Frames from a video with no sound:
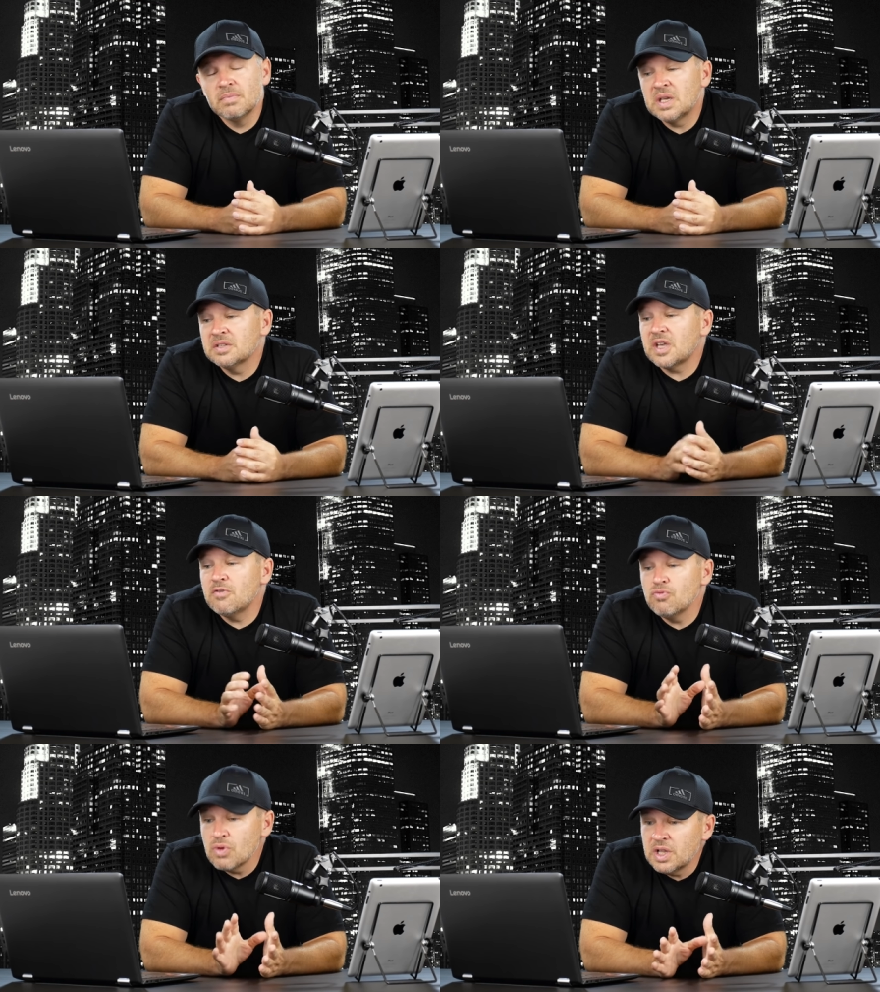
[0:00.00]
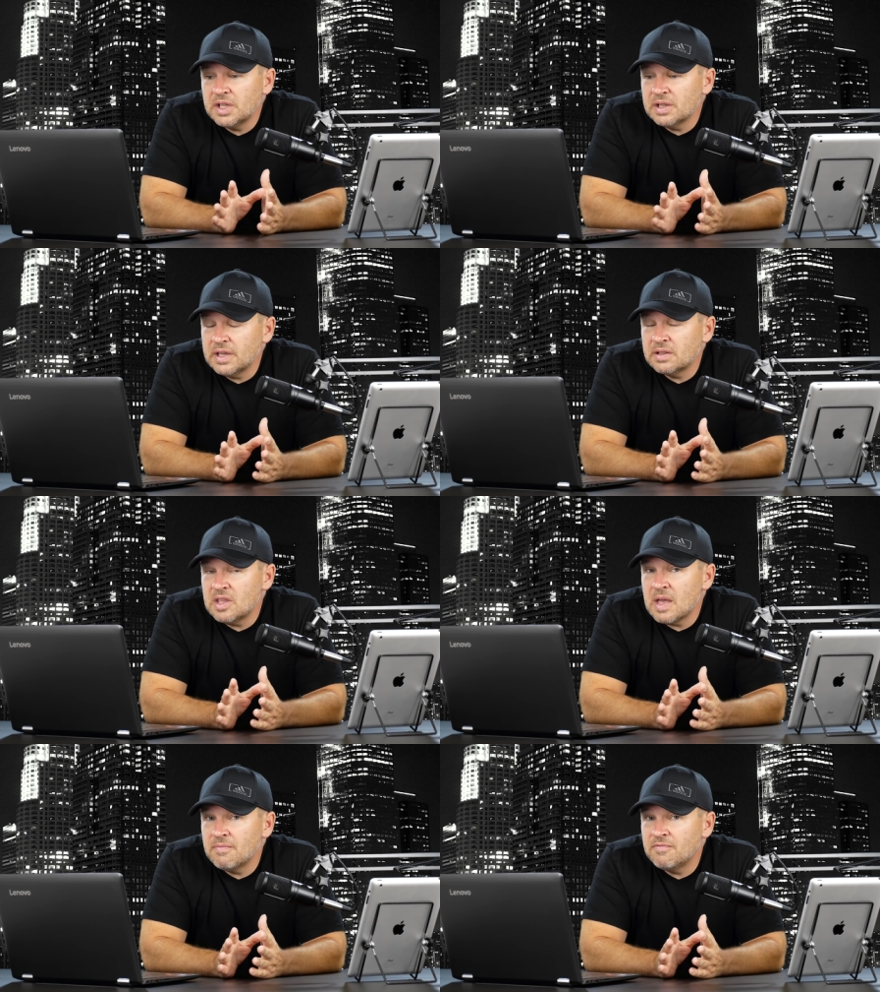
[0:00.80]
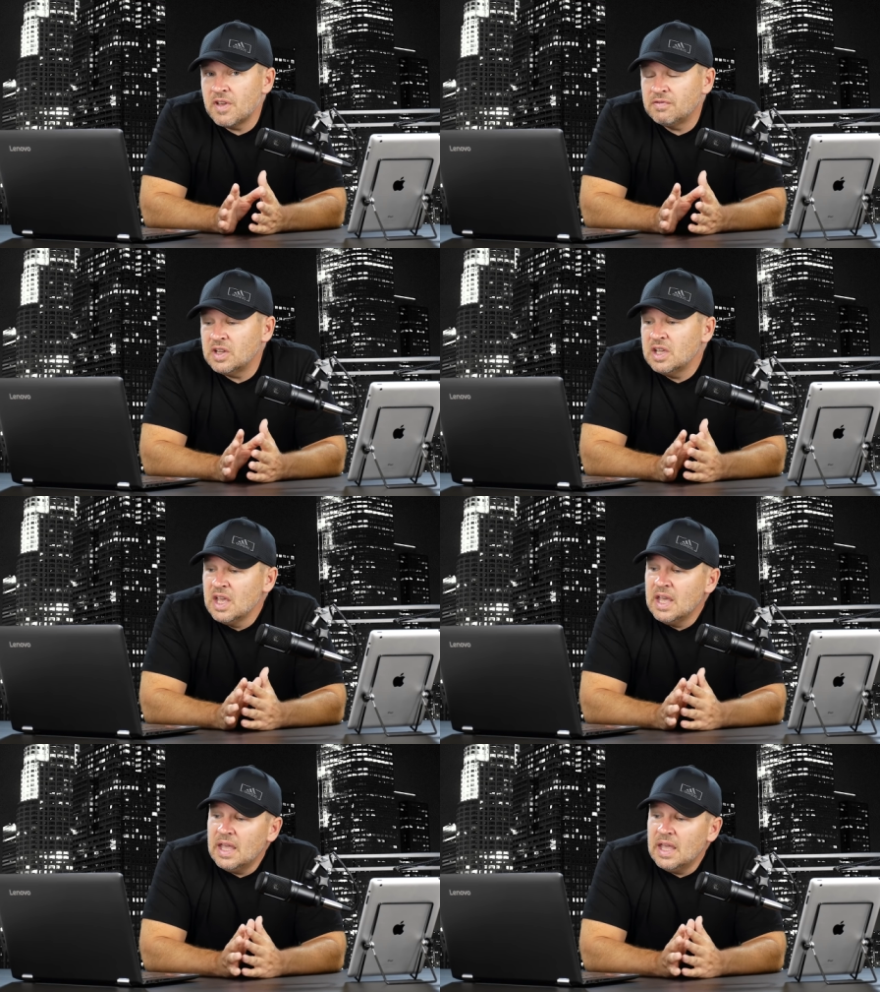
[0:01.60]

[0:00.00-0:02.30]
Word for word: because I really like the M50,